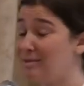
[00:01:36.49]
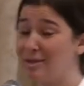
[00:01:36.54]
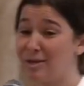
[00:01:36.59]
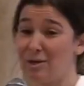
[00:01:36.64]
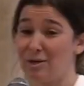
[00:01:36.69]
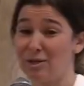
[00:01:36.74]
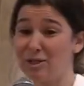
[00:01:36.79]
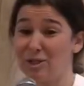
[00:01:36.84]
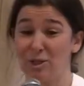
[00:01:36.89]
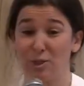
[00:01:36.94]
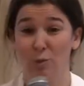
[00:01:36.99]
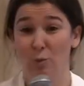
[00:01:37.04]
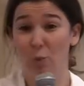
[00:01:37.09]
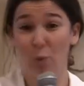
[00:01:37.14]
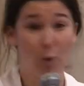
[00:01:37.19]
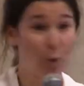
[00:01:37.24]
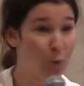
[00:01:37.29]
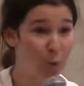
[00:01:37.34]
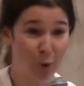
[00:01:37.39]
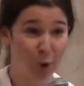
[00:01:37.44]
sort of
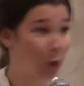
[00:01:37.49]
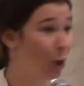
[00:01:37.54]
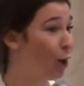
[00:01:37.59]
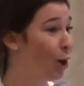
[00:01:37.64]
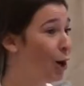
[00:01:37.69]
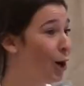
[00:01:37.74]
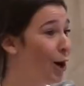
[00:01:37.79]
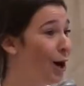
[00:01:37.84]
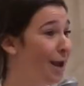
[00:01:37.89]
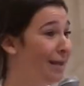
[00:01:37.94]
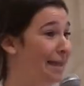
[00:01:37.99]
swoon her,